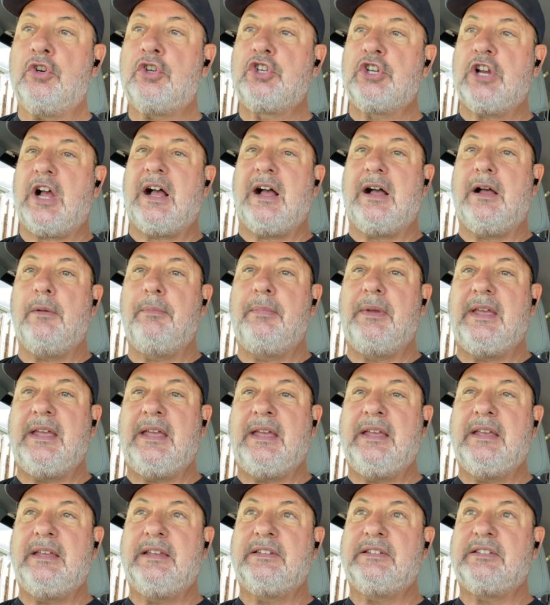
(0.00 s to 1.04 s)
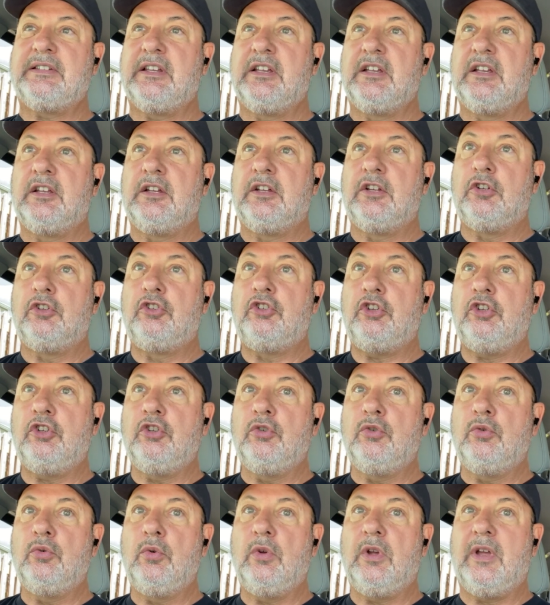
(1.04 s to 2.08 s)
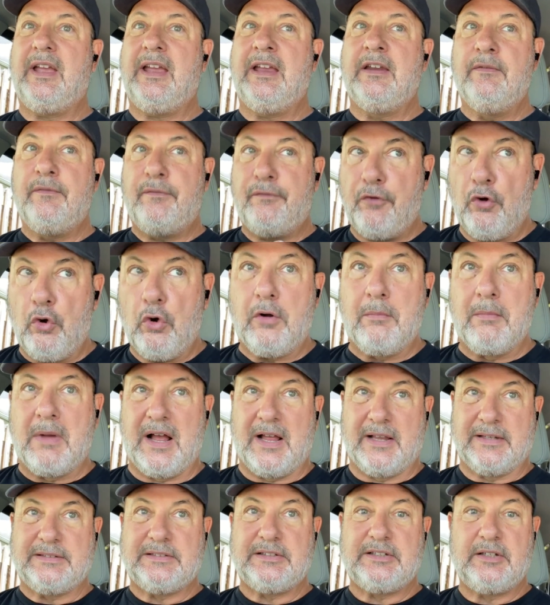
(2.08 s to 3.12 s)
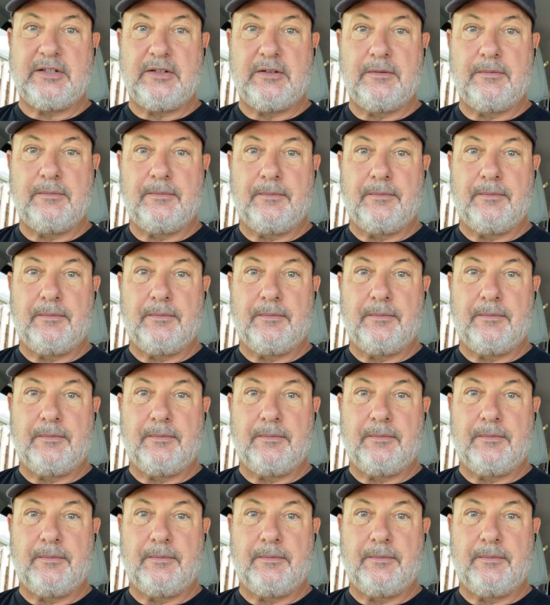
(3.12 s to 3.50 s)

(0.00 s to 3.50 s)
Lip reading: job is to inform us.